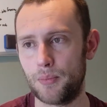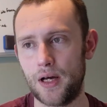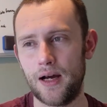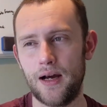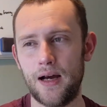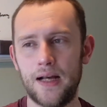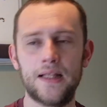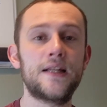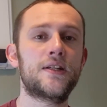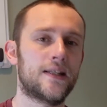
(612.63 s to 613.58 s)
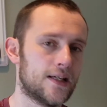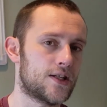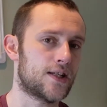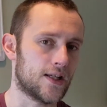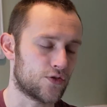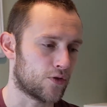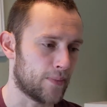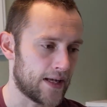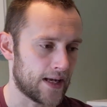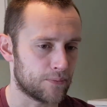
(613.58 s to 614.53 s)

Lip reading: But at least at this stage for me,